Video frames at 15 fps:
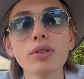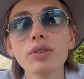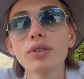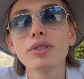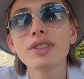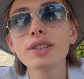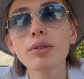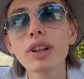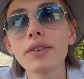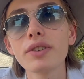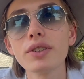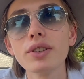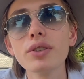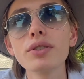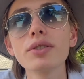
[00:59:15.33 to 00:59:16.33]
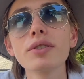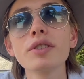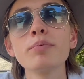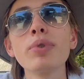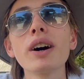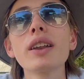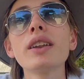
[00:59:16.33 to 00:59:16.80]
could still have its uses,
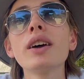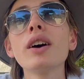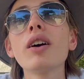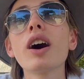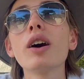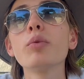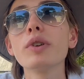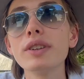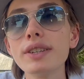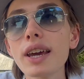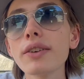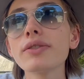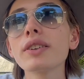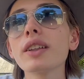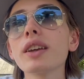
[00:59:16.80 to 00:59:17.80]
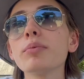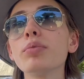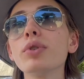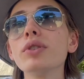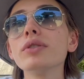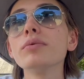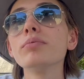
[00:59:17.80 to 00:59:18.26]
but I would definitely
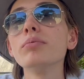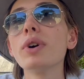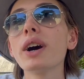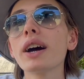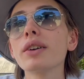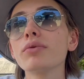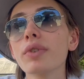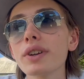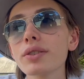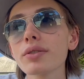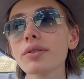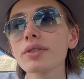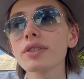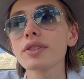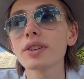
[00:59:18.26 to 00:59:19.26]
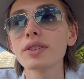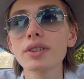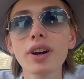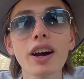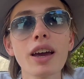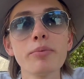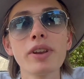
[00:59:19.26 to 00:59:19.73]
put my resources and
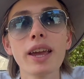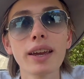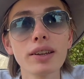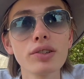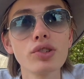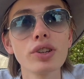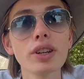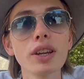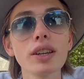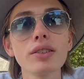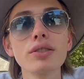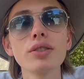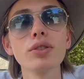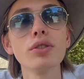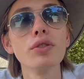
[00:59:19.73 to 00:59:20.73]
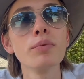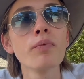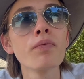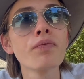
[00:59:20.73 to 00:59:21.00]
time and energy into